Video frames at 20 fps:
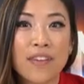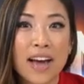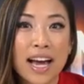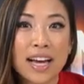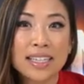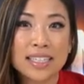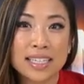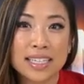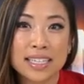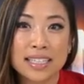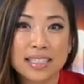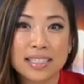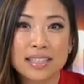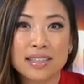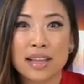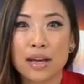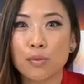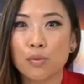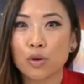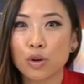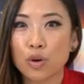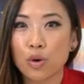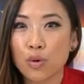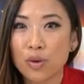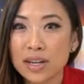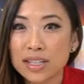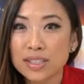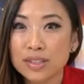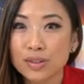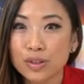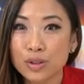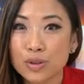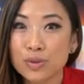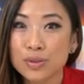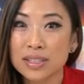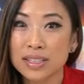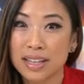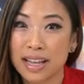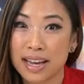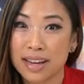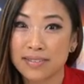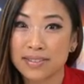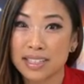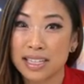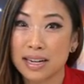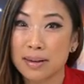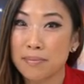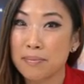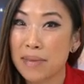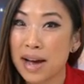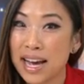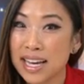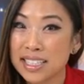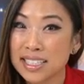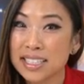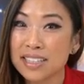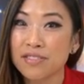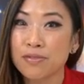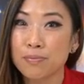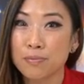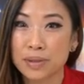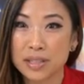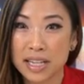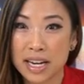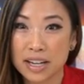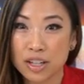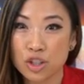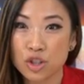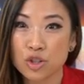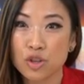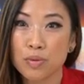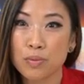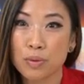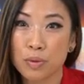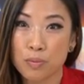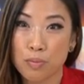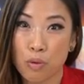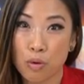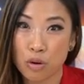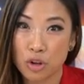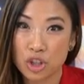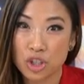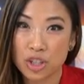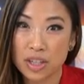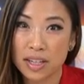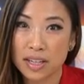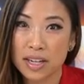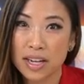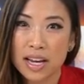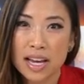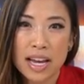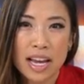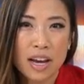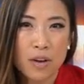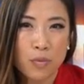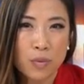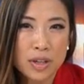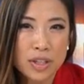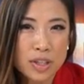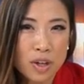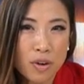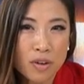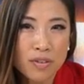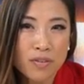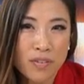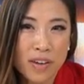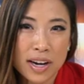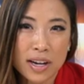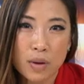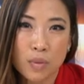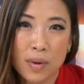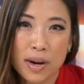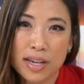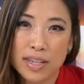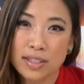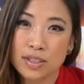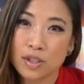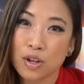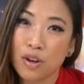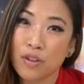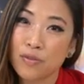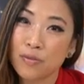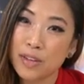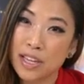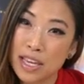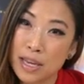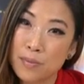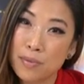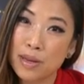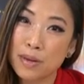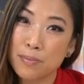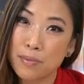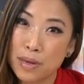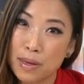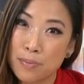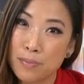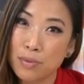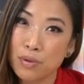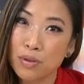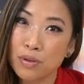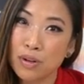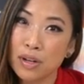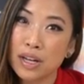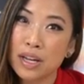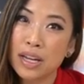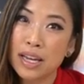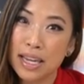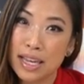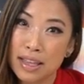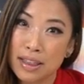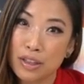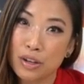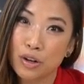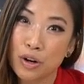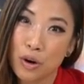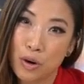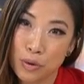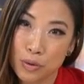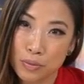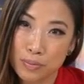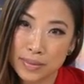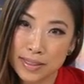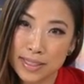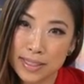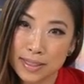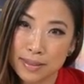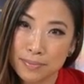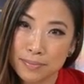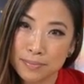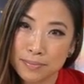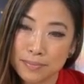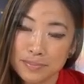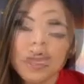fact is that we're going to lose lives in a massive potential proportion if we don't find a way to solve keeping people in their homes."